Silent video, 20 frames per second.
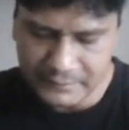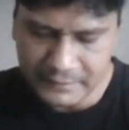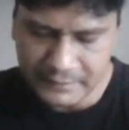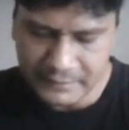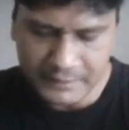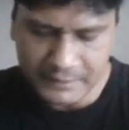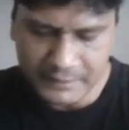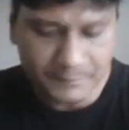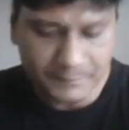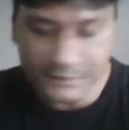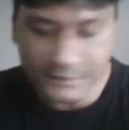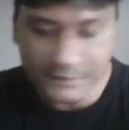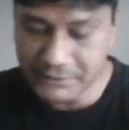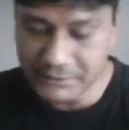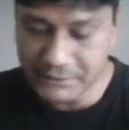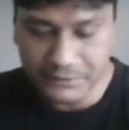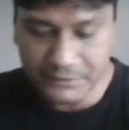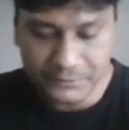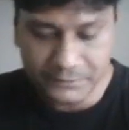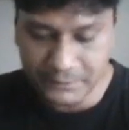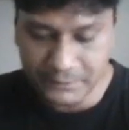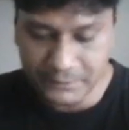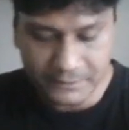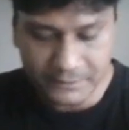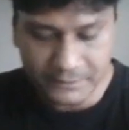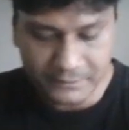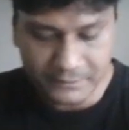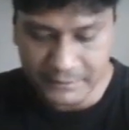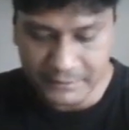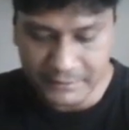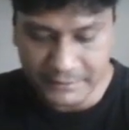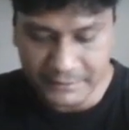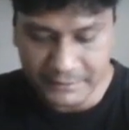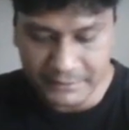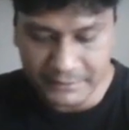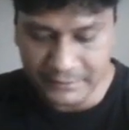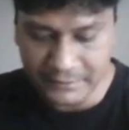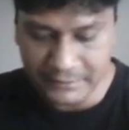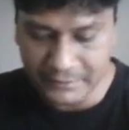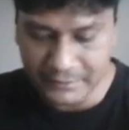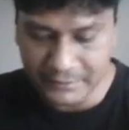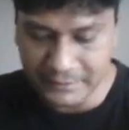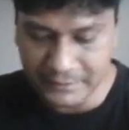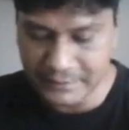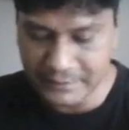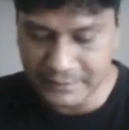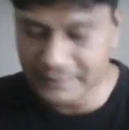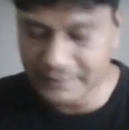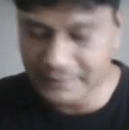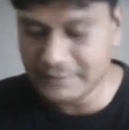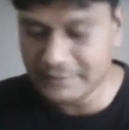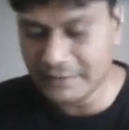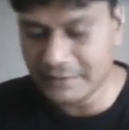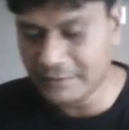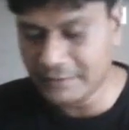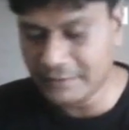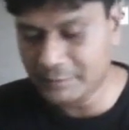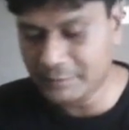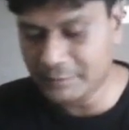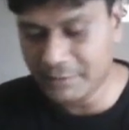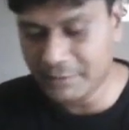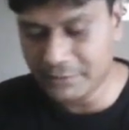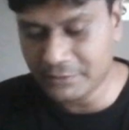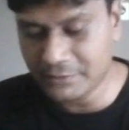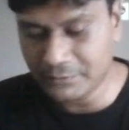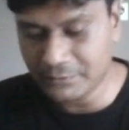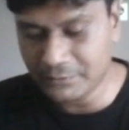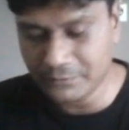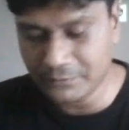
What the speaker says: I'm actually doing like the things that I explained to you.